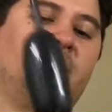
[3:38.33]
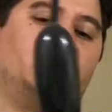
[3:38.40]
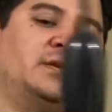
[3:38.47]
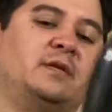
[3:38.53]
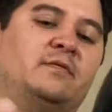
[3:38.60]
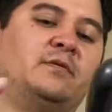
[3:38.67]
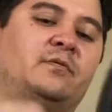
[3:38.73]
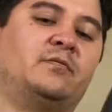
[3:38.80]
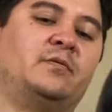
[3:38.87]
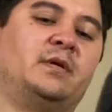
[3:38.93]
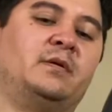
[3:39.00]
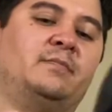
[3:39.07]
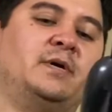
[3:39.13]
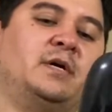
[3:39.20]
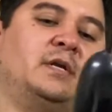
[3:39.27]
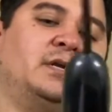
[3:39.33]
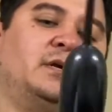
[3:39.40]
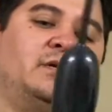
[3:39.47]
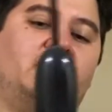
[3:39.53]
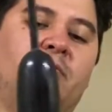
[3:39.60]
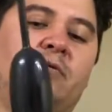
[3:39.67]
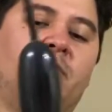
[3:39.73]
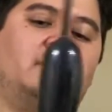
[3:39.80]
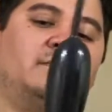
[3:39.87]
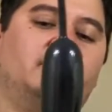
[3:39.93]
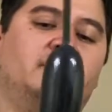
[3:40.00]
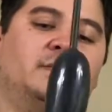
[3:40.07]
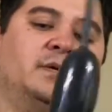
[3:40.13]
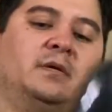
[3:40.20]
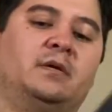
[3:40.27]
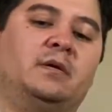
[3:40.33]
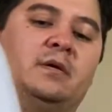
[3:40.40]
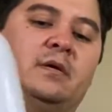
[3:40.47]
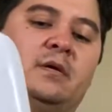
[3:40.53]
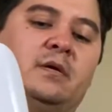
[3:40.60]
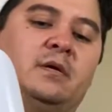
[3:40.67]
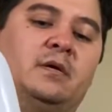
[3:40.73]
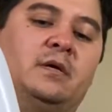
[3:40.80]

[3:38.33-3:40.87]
And then I'm going to lock in the white